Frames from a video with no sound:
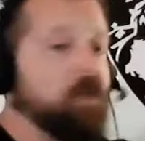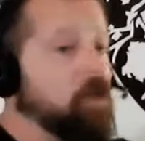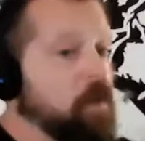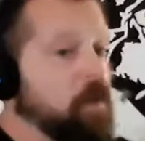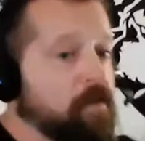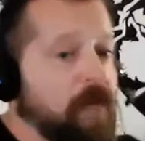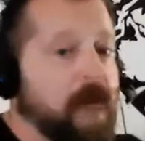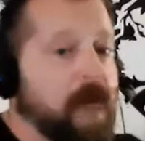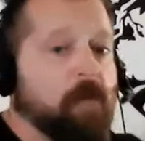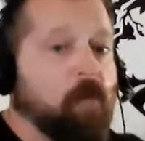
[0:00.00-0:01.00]
you've
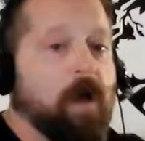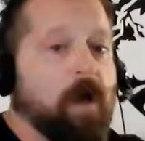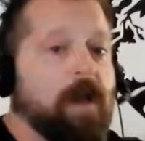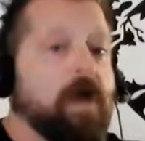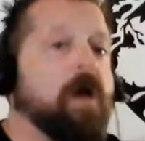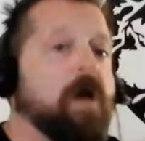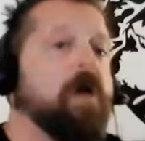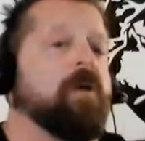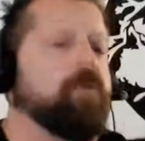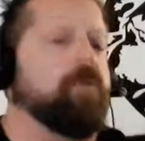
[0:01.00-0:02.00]
had one,
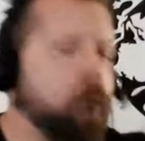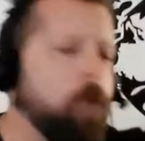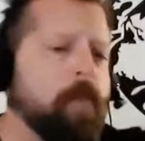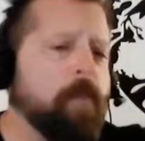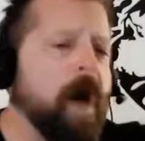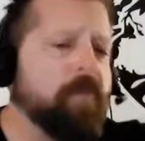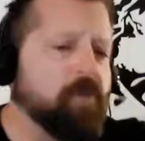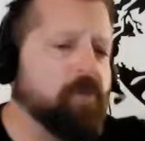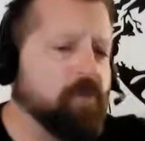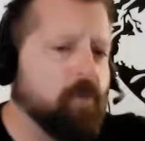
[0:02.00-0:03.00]
don't bother
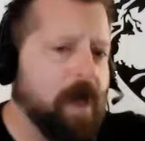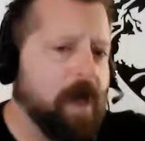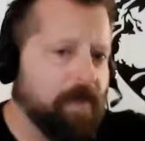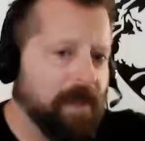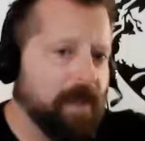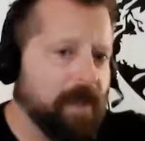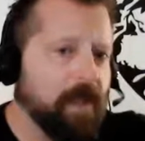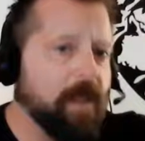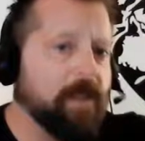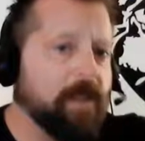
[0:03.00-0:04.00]
describing it.
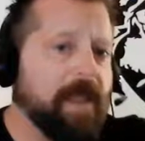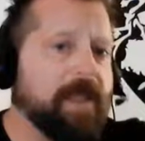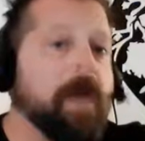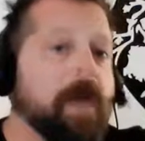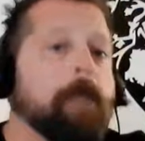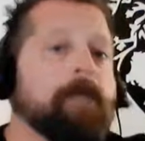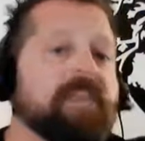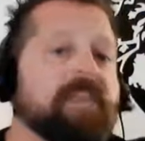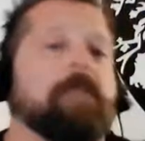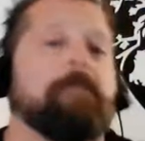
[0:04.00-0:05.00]

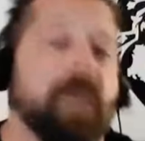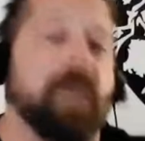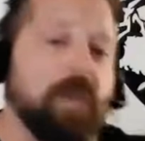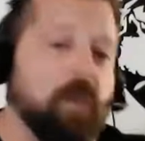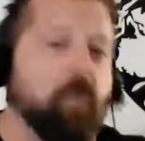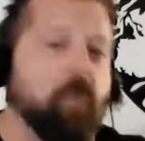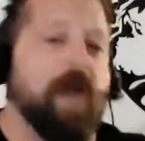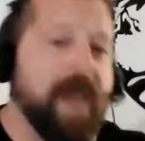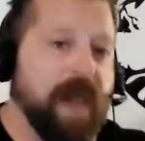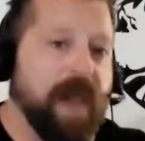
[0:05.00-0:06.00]
But the minute you
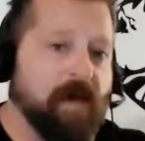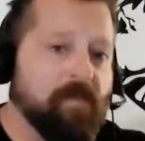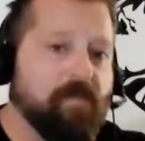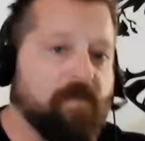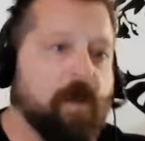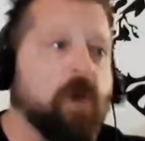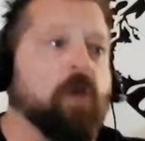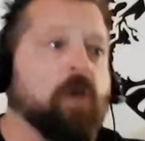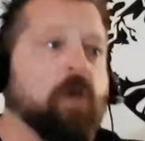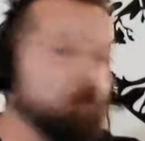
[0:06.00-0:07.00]
have,
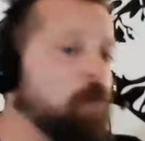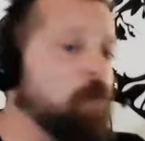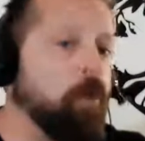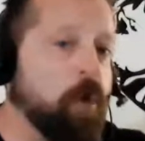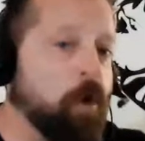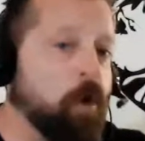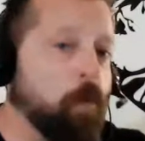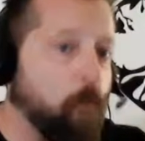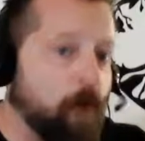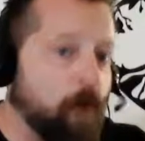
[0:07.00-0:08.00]
you no longer
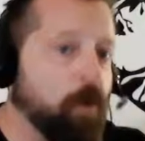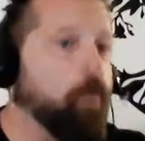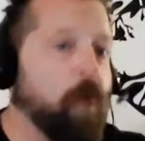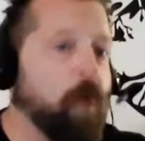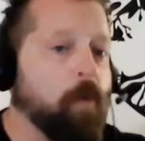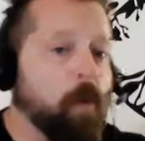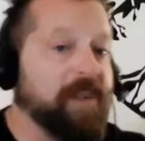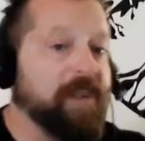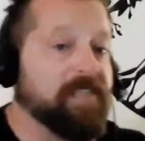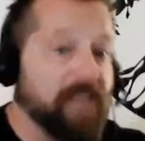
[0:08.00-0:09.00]
wonder
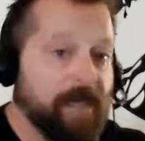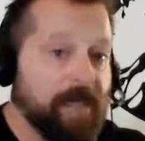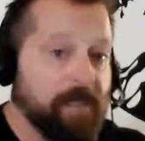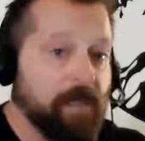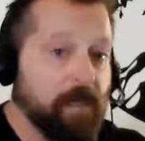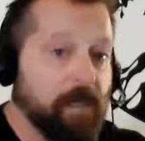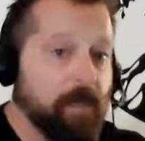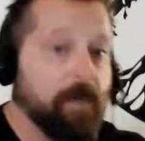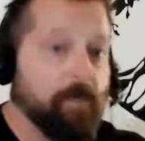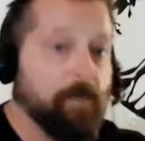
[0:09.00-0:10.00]
what it's like,
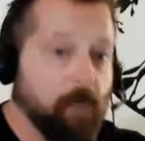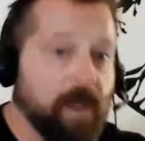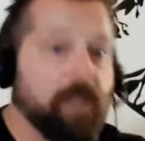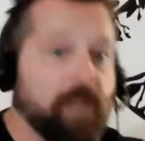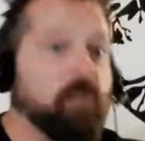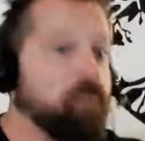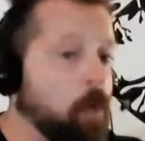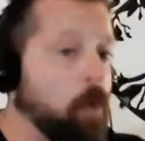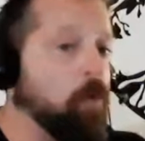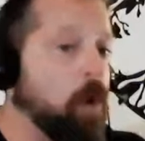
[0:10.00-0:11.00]
right? You
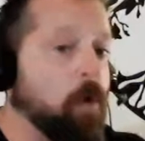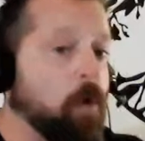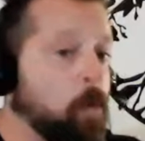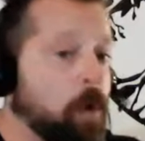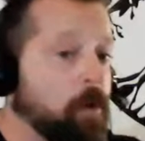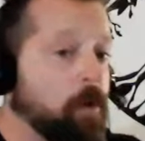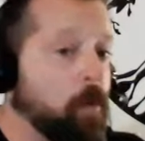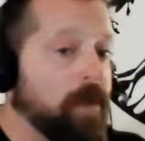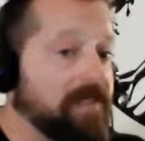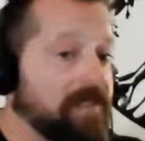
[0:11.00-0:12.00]
no longer wonder
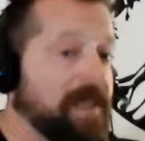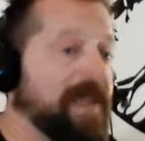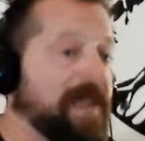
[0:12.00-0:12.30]
what it's like.